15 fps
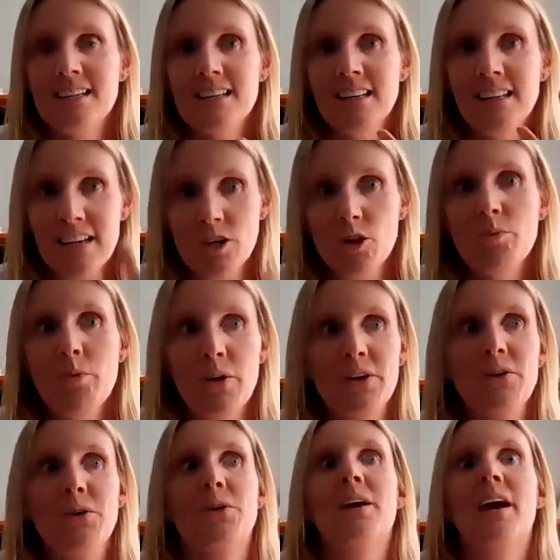let your body
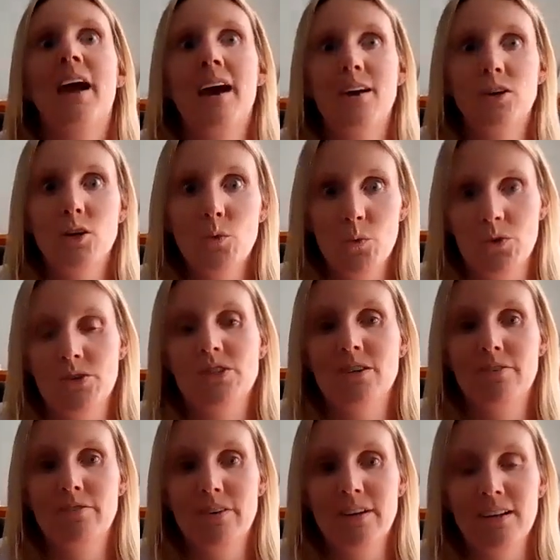know how you want
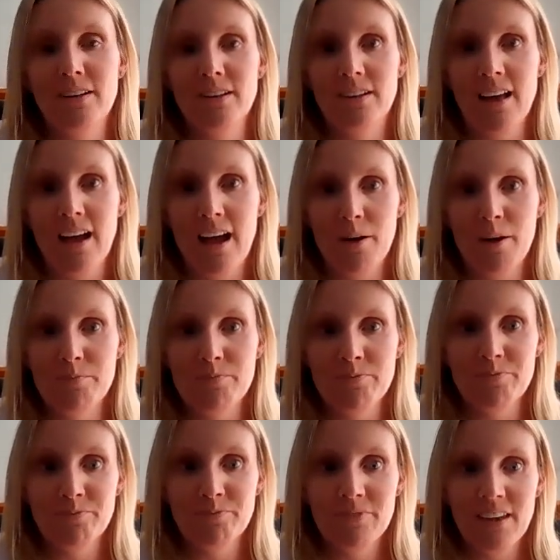to feel.
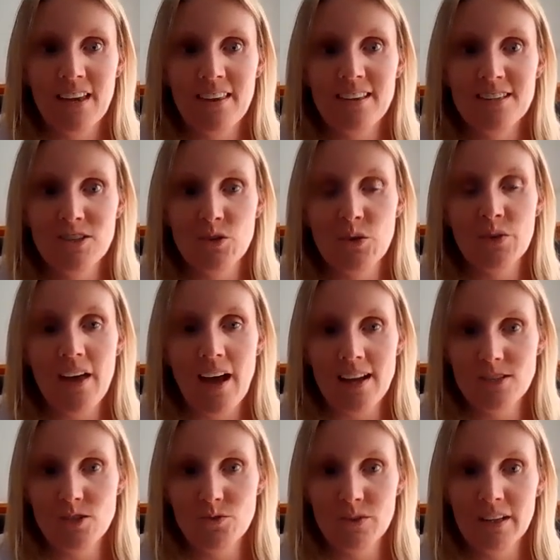So
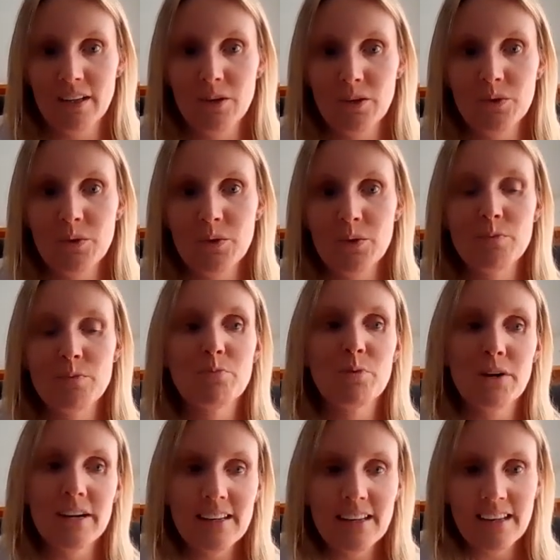that's really good.
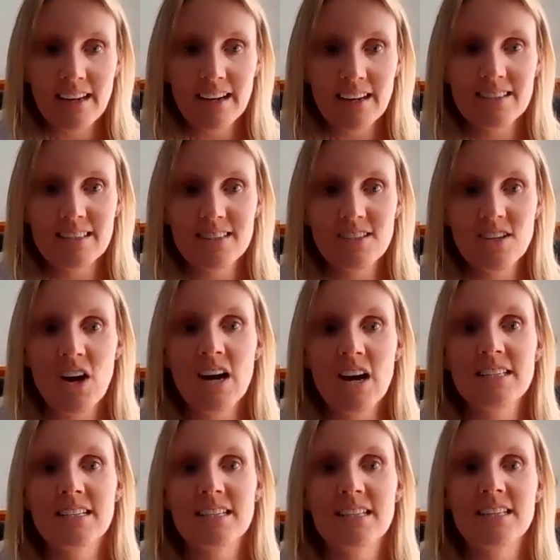Breathing
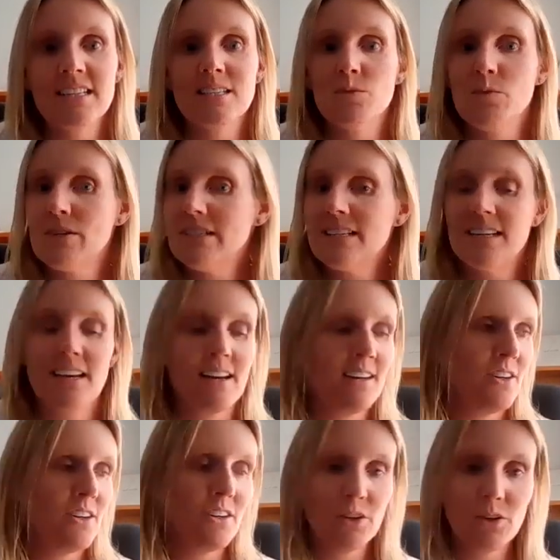exercises, once again,
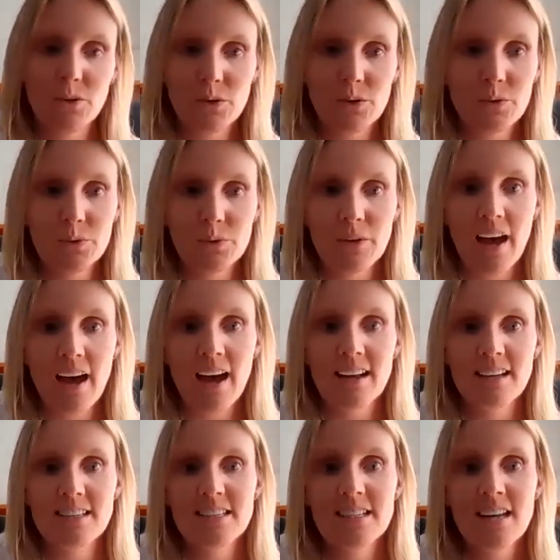you can Google
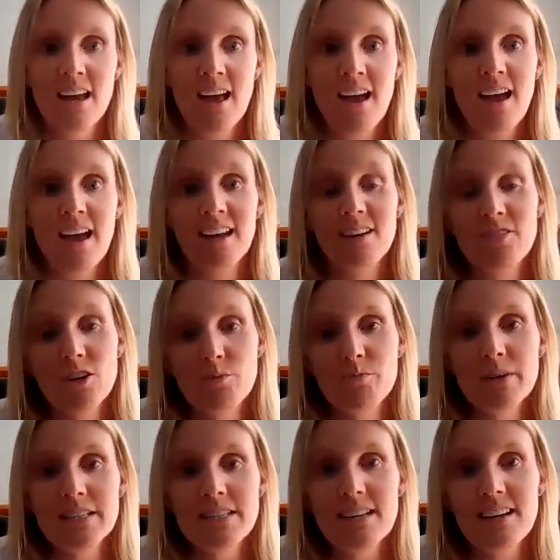that. And if you're a
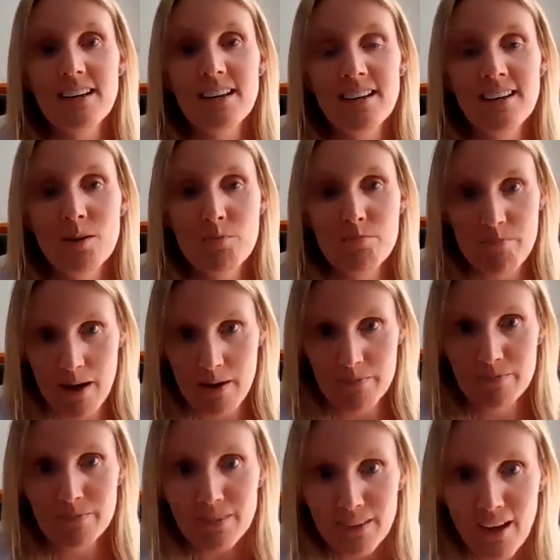busy
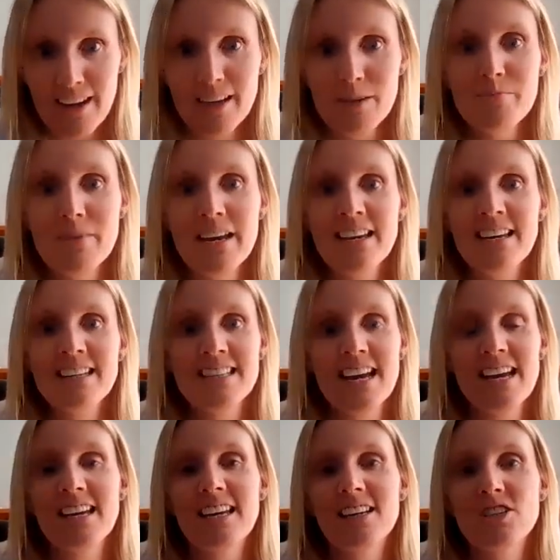mum like me,
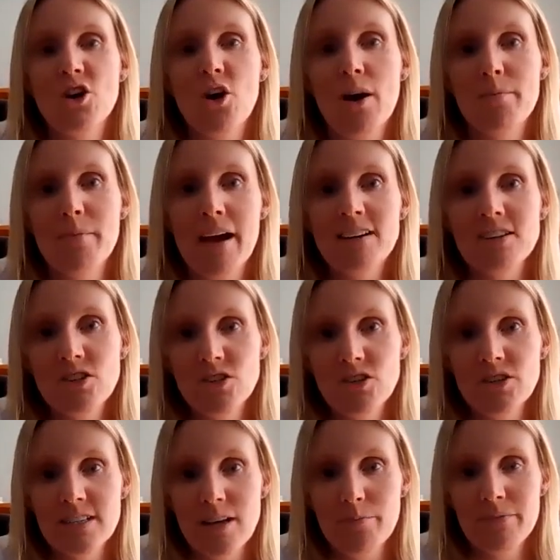taking time out to
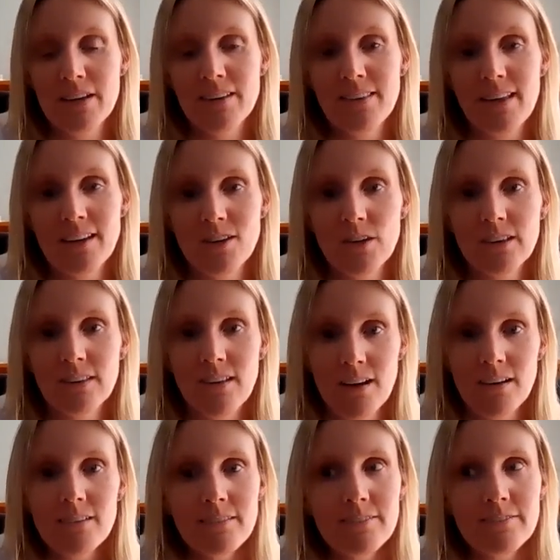do something that you
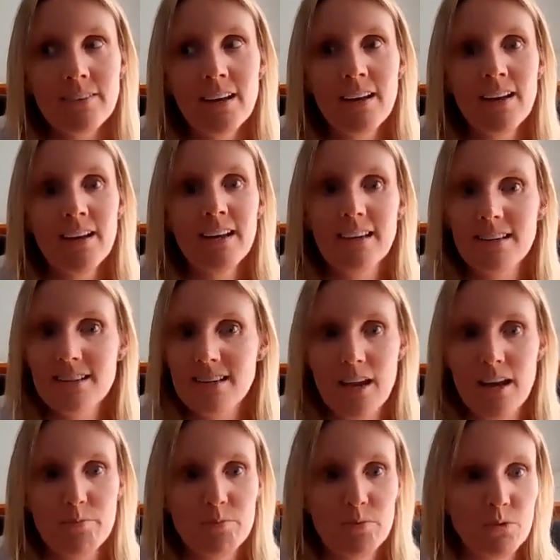love,
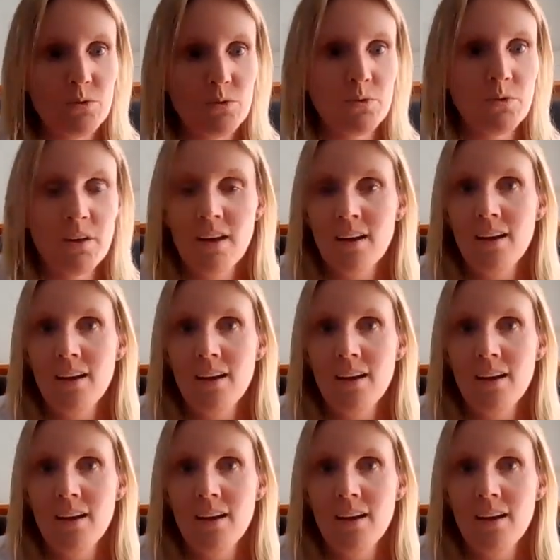example,